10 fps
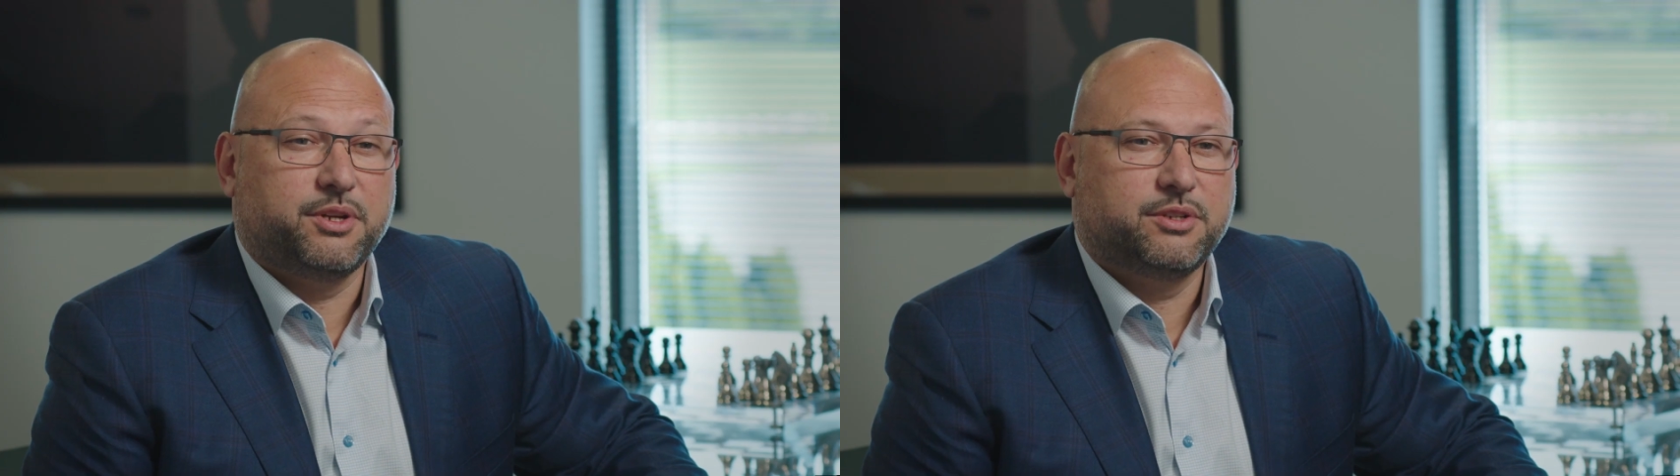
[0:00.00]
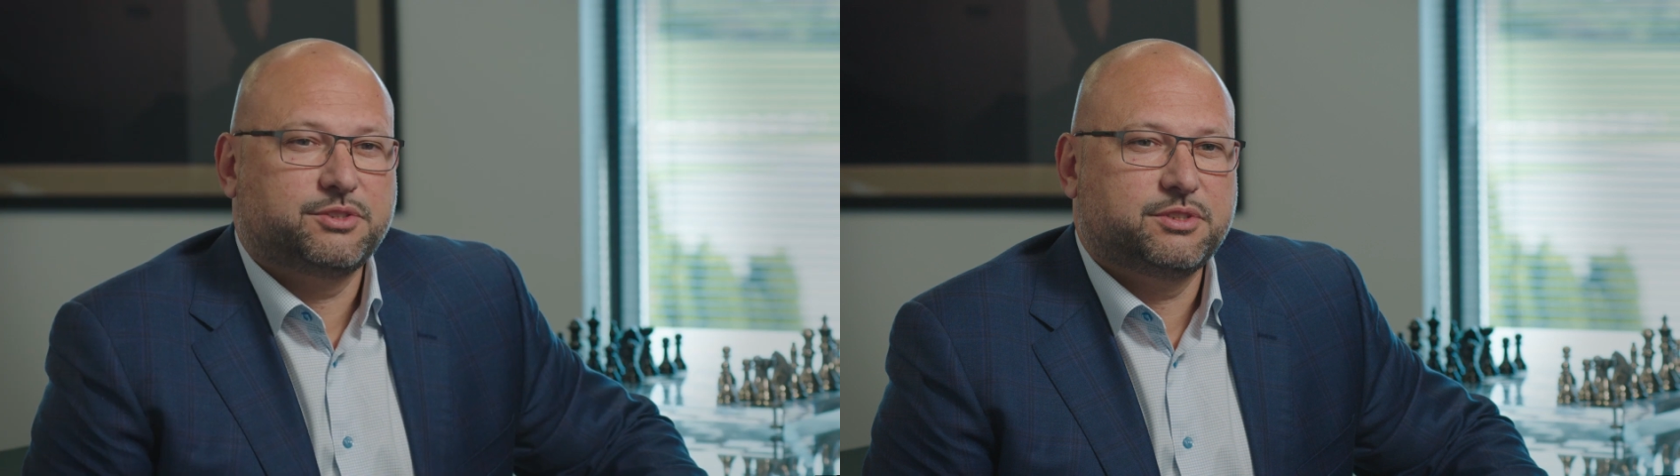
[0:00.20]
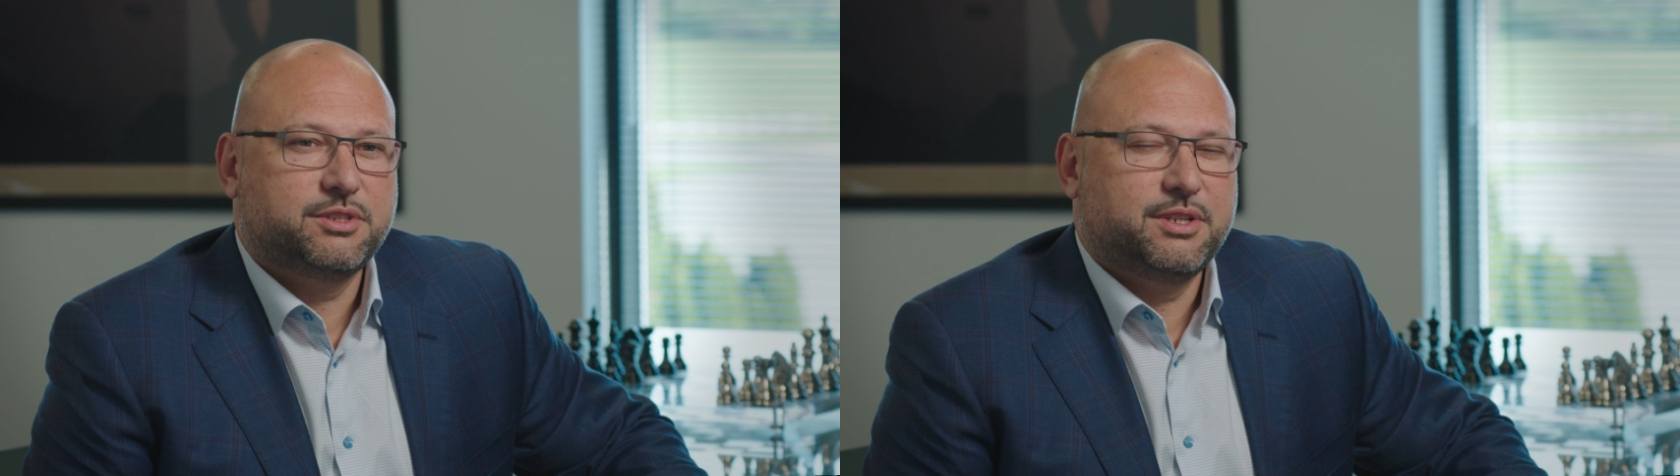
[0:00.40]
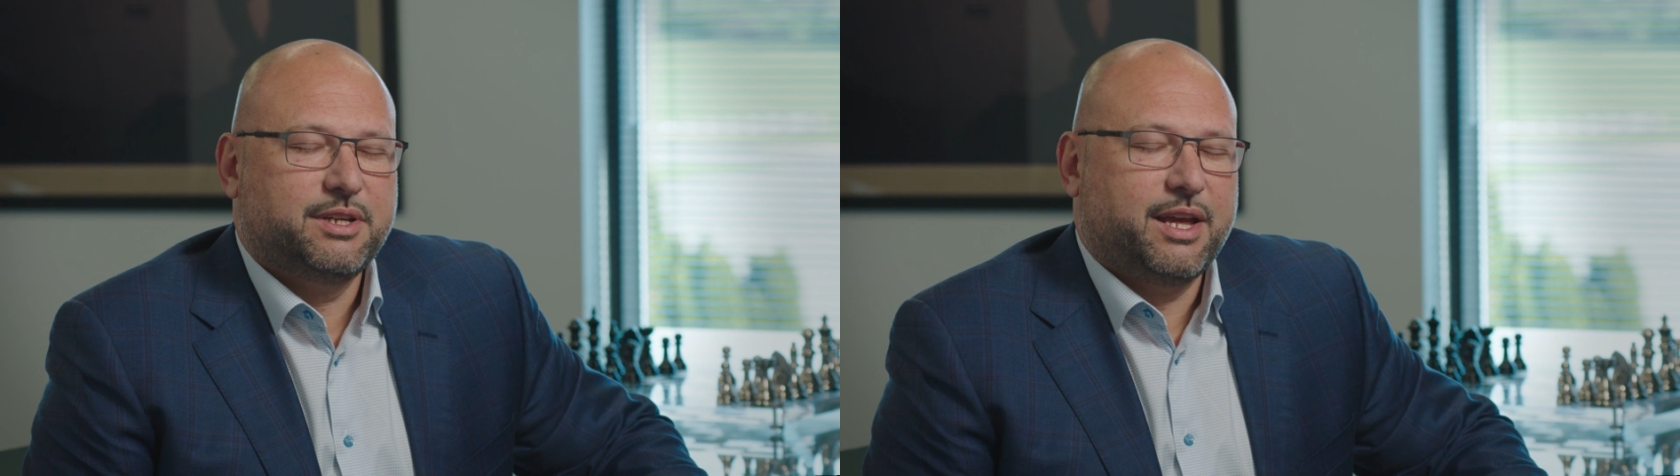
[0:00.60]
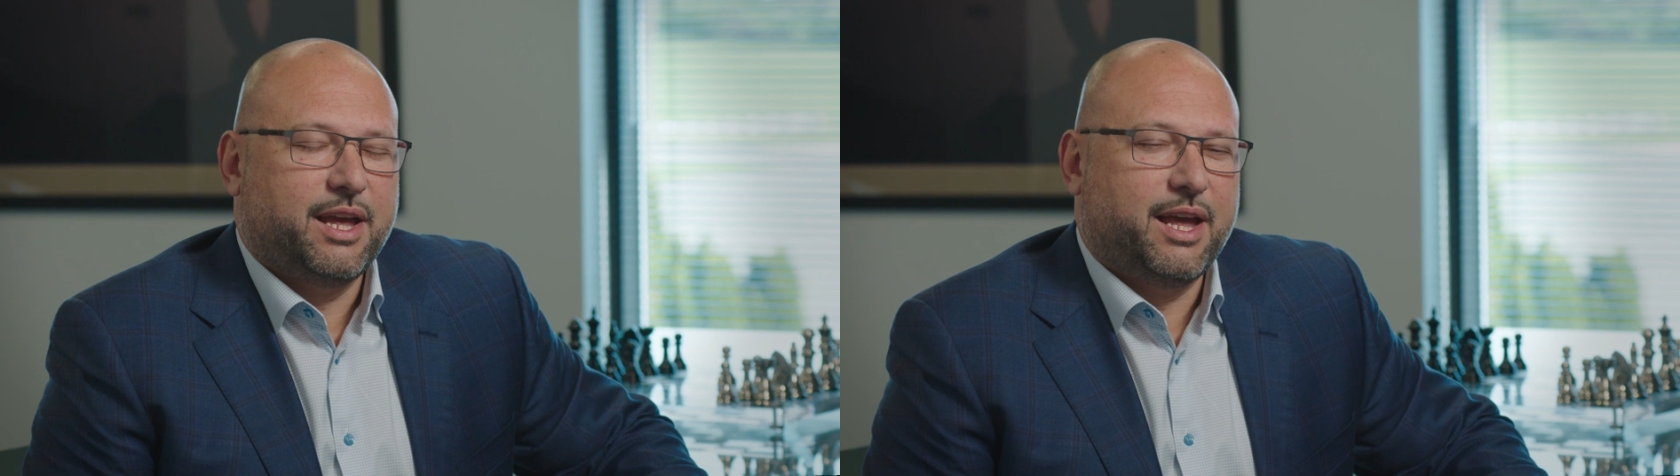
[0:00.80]
years,
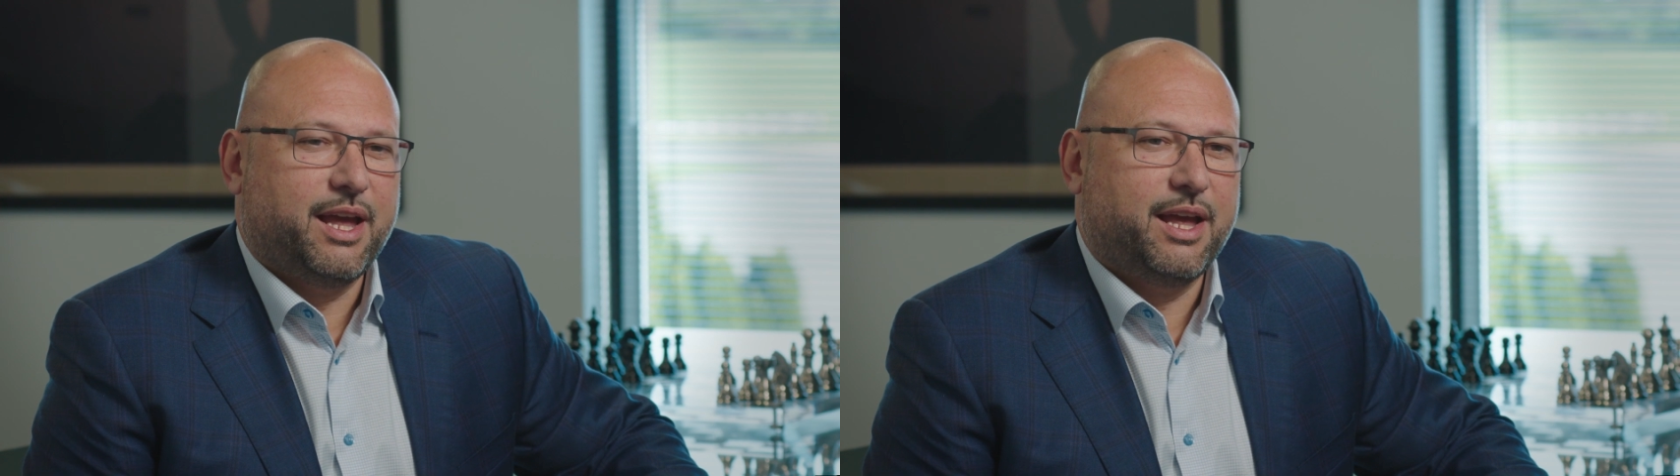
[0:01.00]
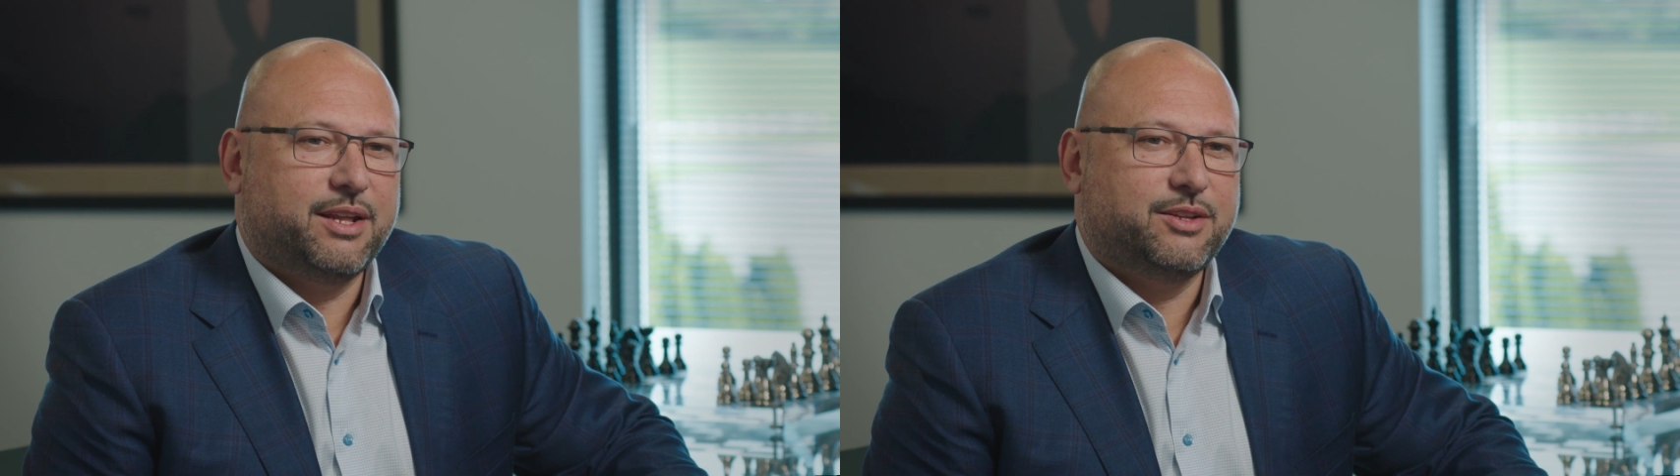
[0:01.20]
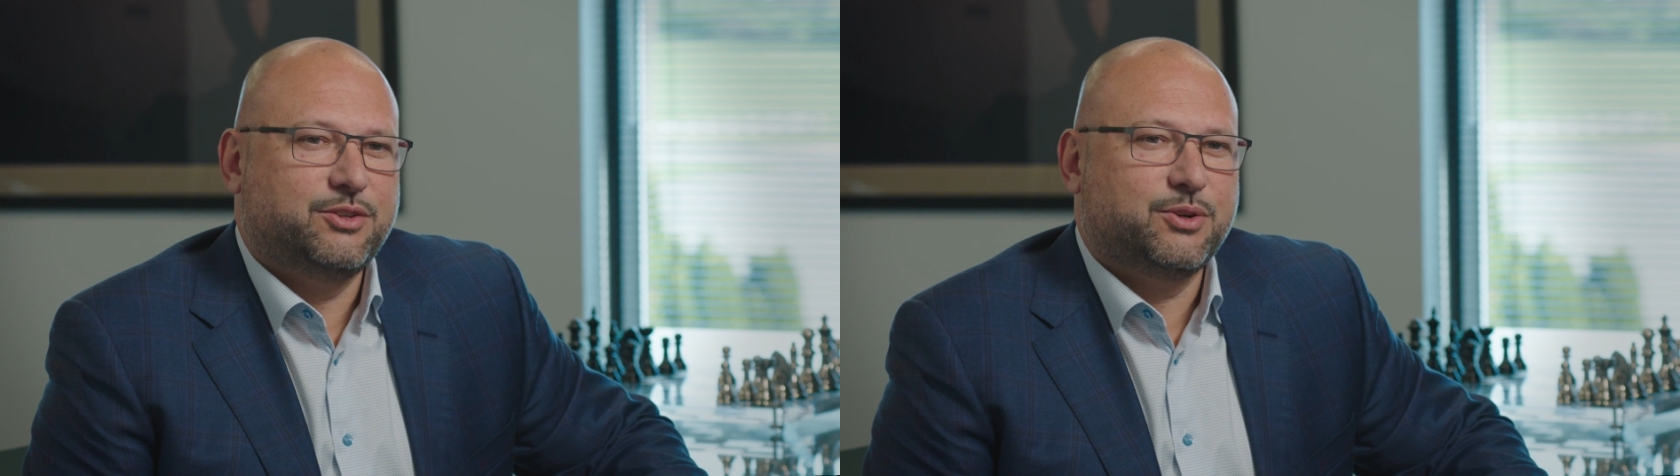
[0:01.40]
and